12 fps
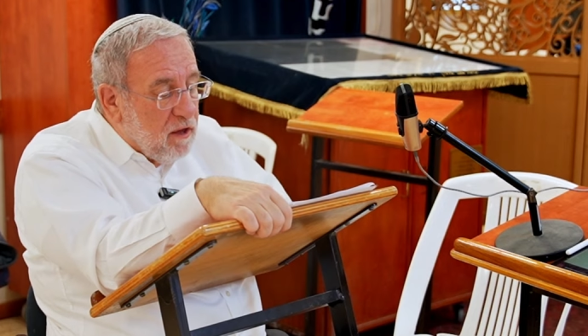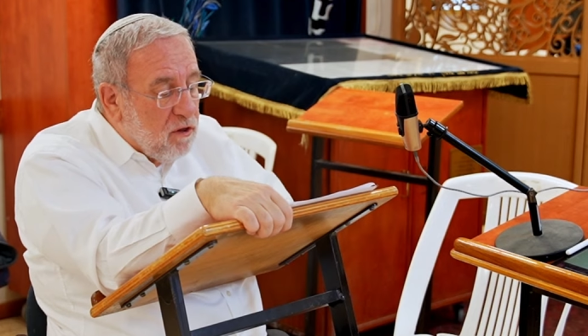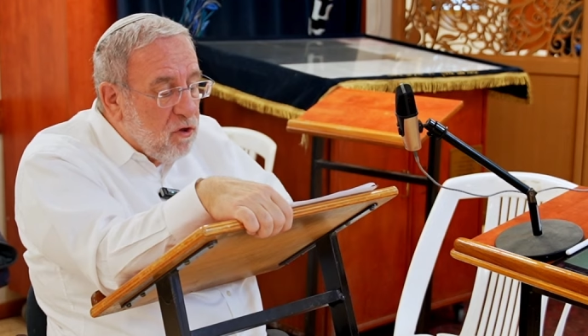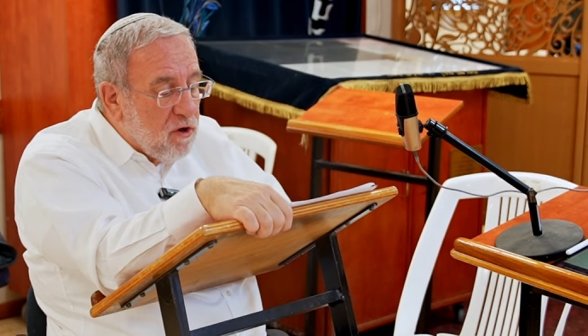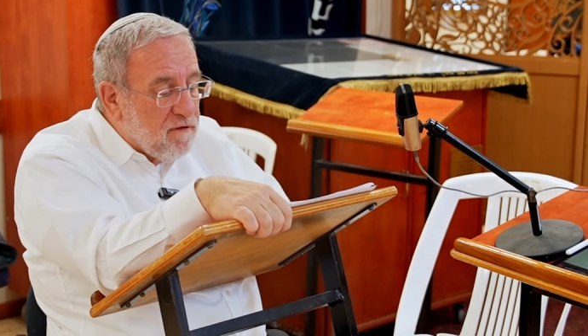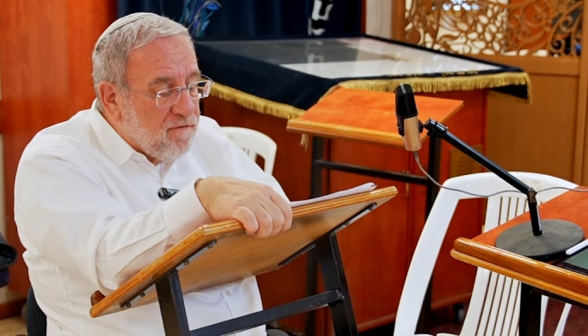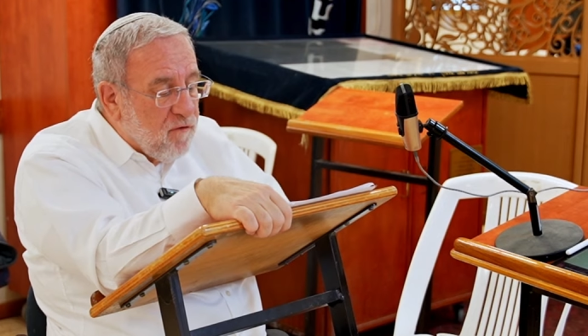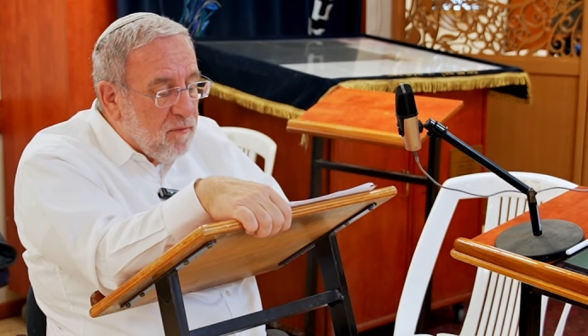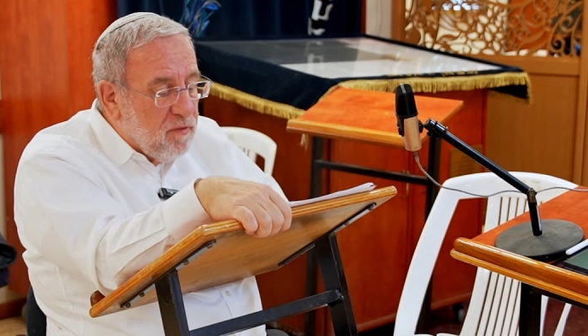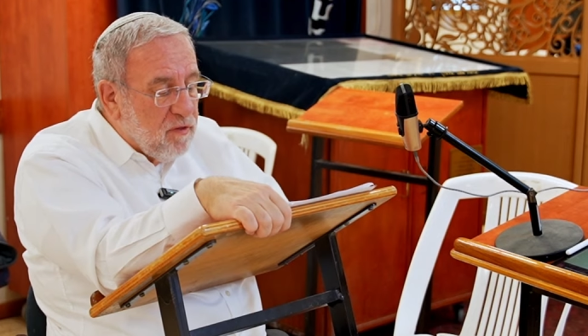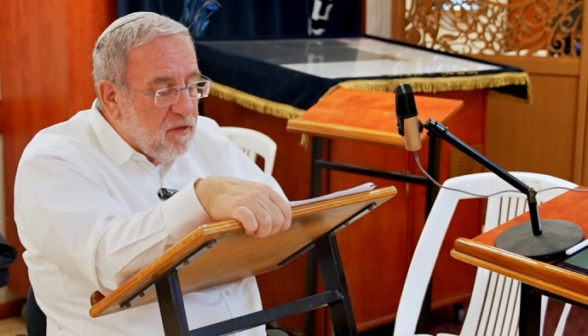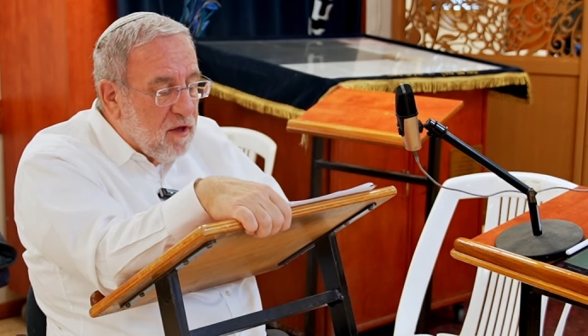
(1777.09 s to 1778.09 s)
Look
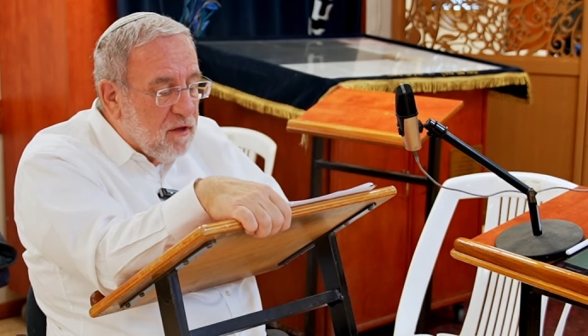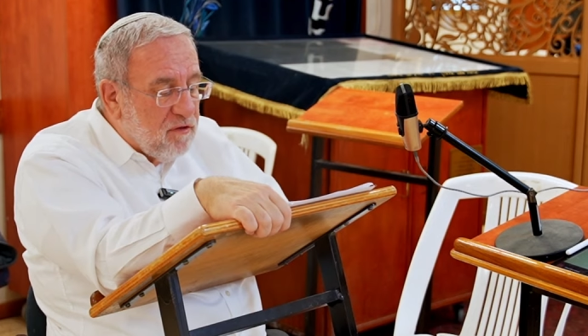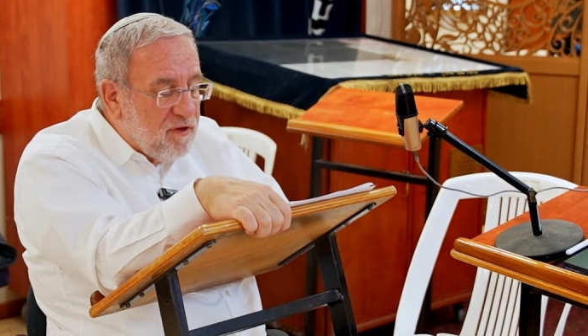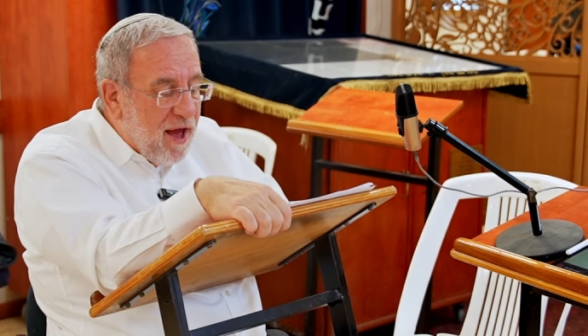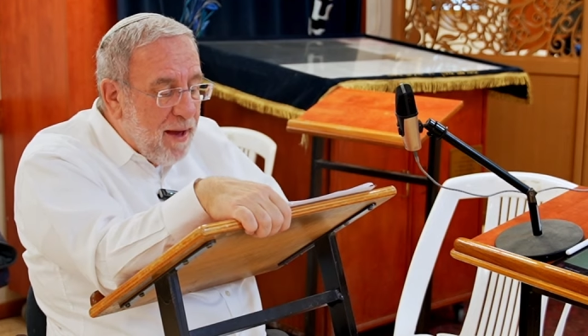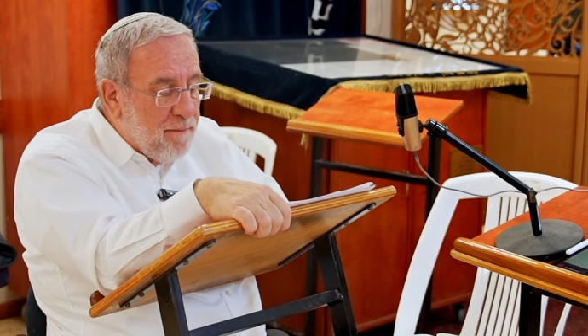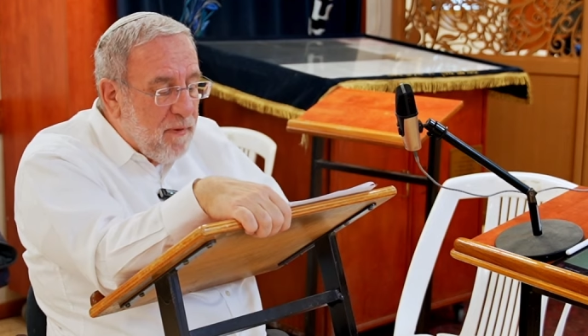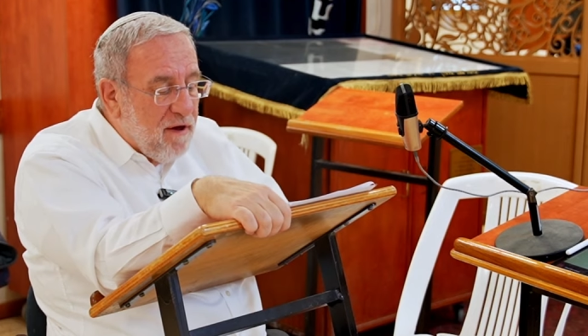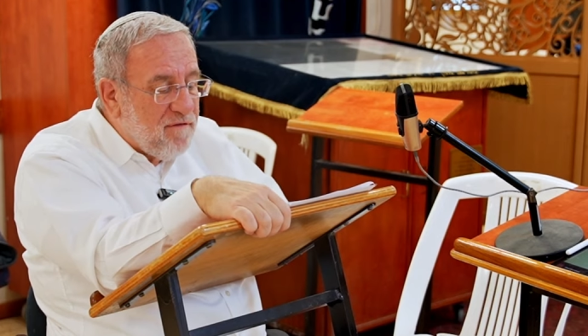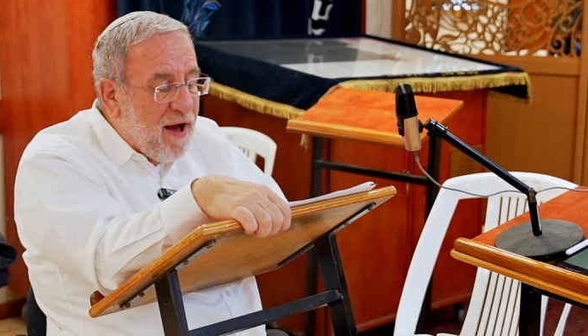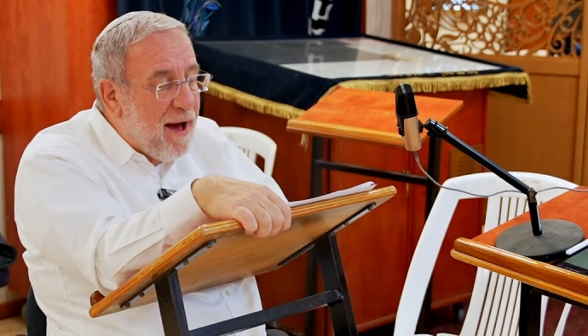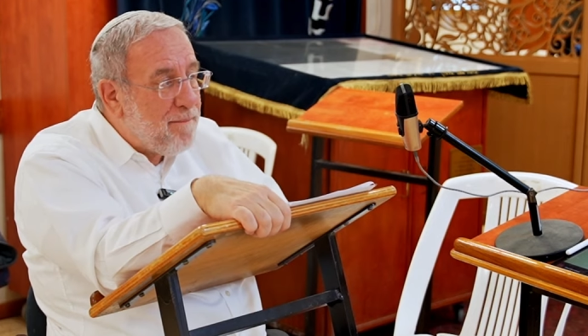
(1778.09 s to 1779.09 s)
from the top
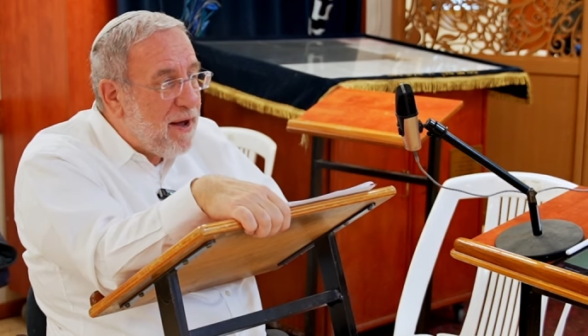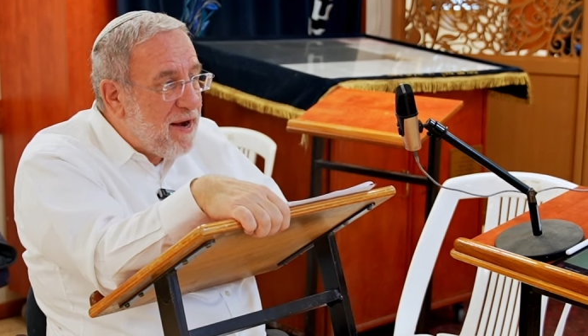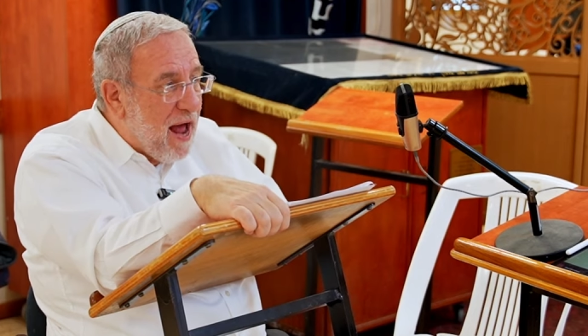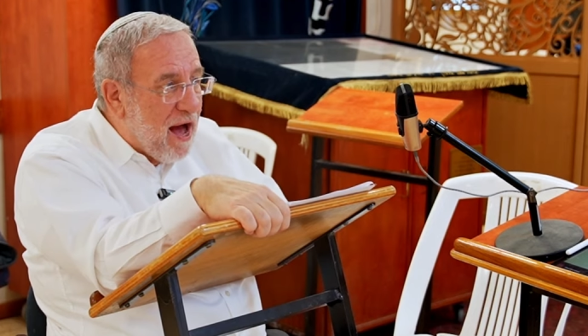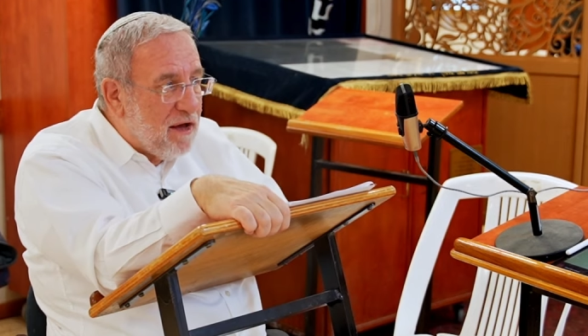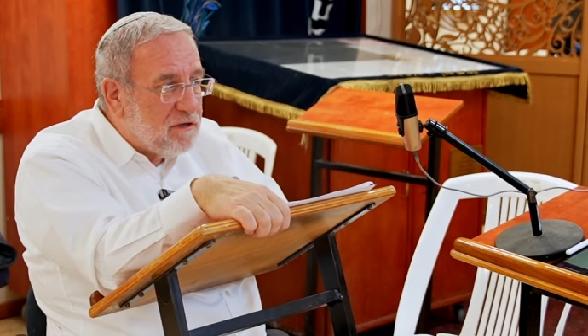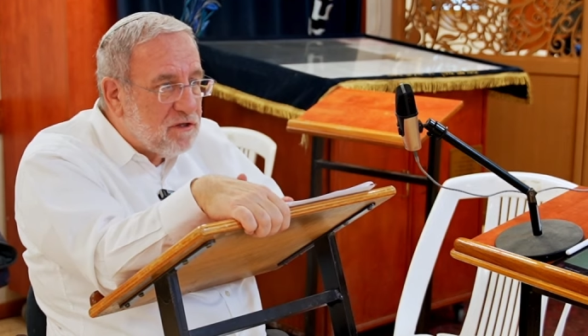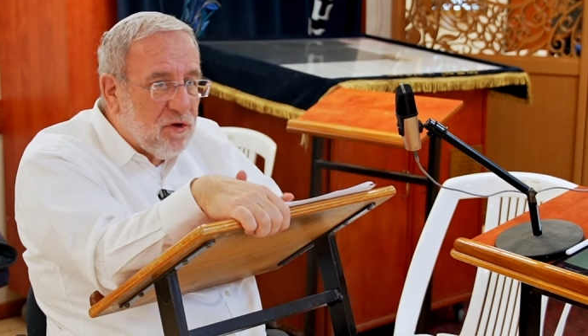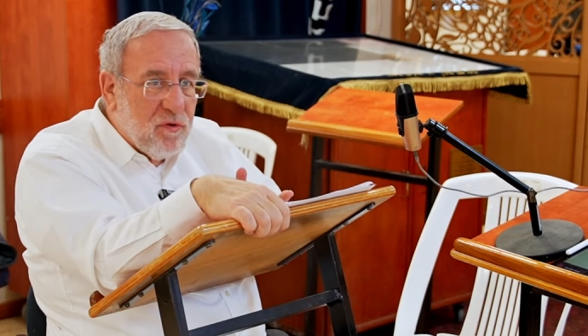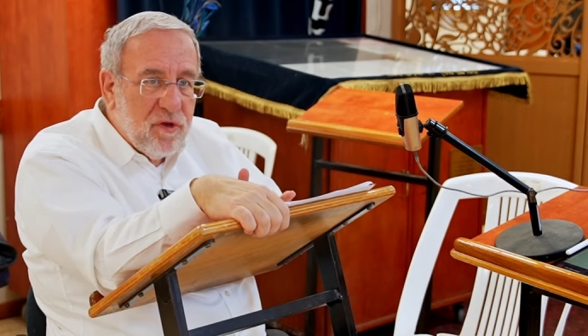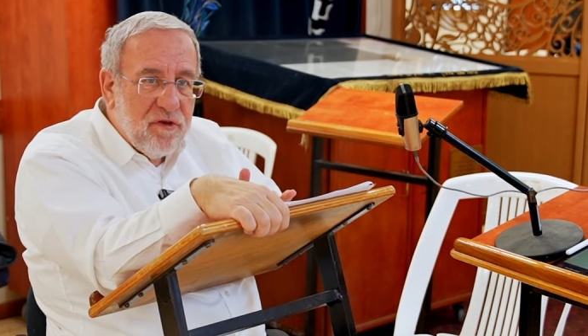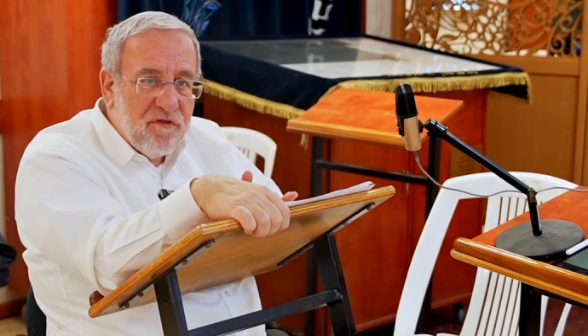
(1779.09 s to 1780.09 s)
of Amanah.
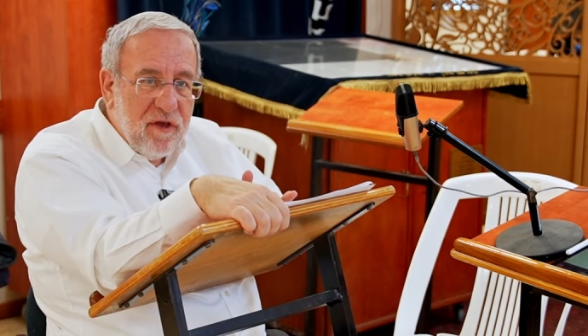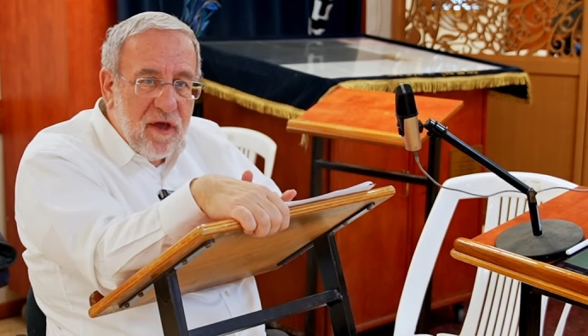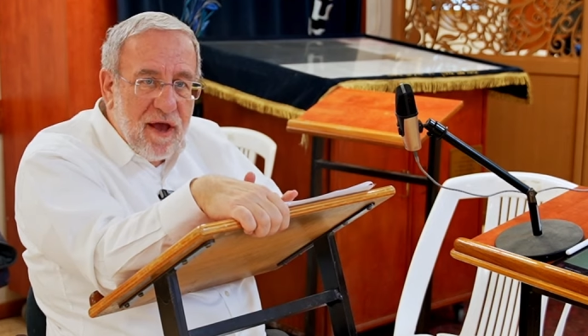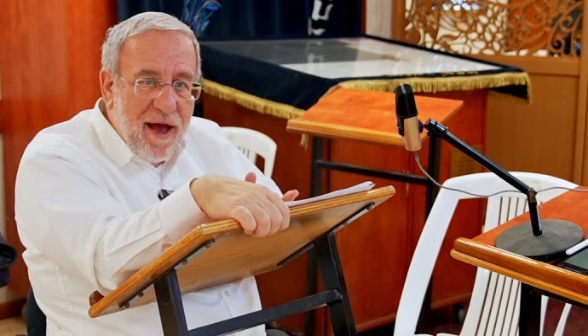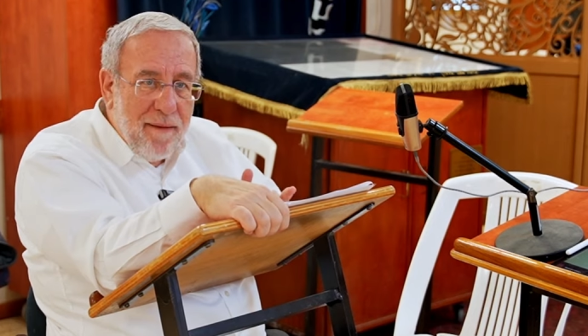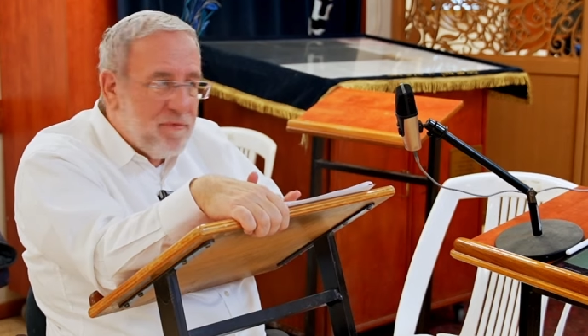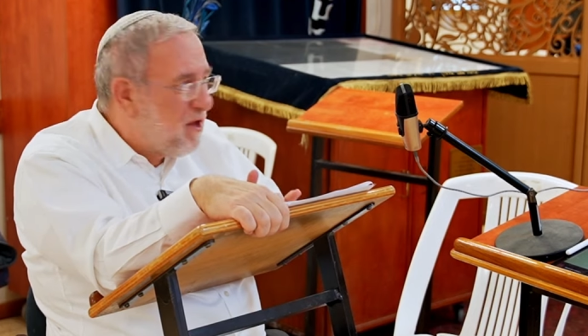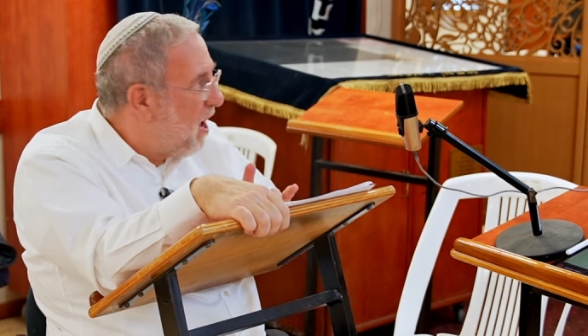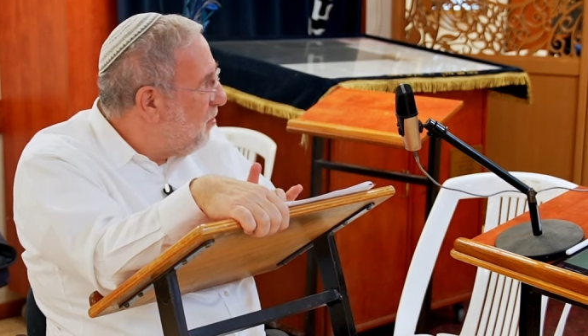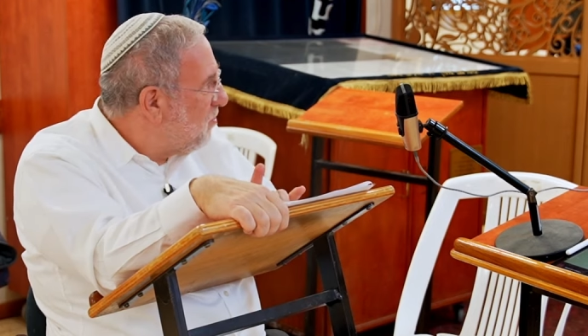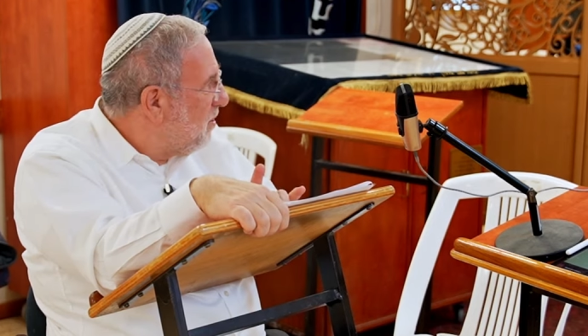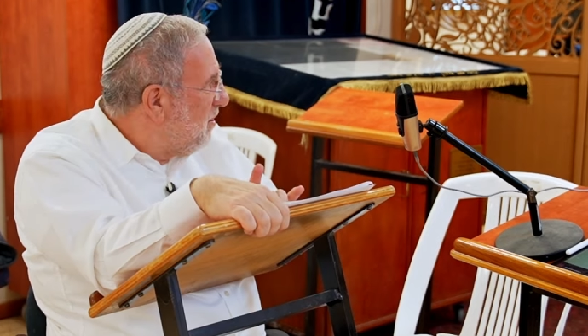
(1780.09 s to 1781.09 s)
So you see it copped out,